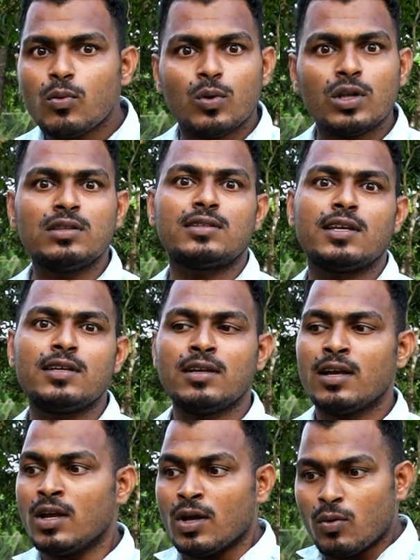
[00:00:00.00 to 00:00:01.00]

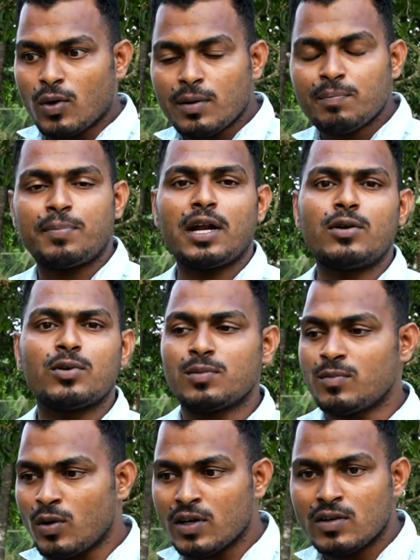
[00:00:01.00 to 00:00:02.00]
one
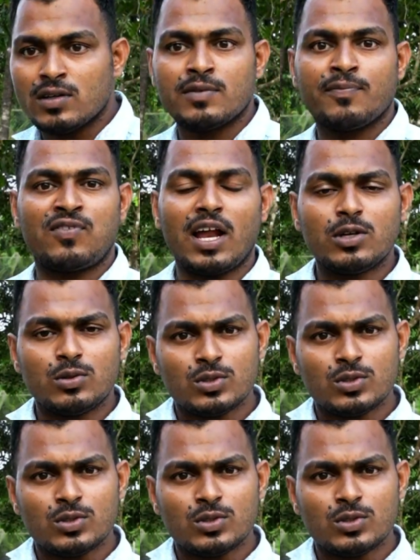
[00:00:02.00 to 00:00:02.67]
bedroom or one flat